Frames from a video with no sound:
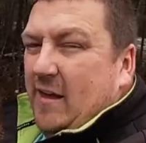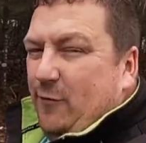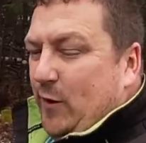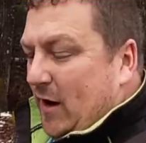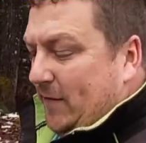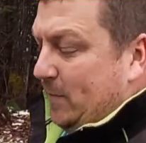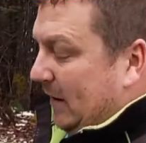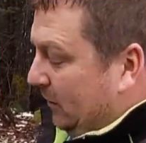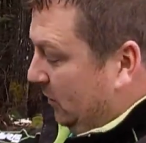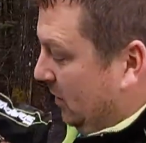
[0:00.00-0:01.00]
If we got the
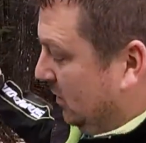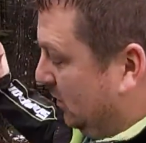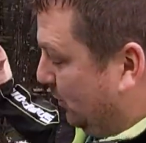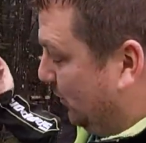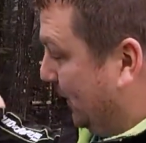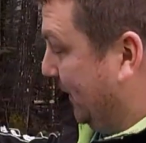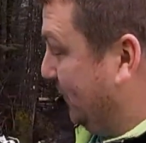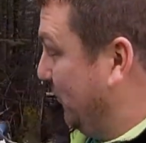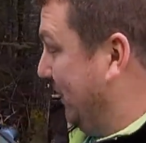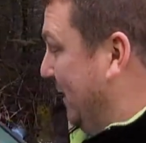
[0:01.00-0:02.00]
beater, why did
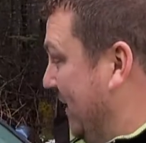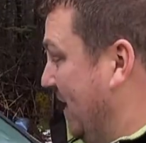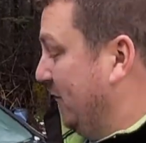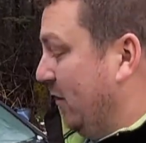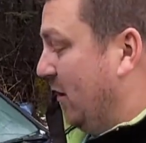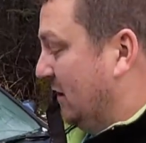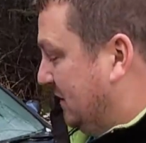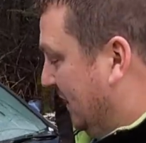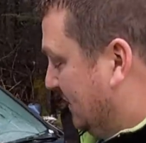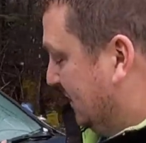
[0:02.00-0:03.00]
we get another
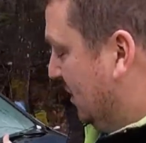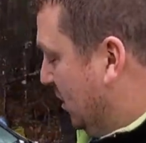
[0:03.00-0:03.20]
RSX?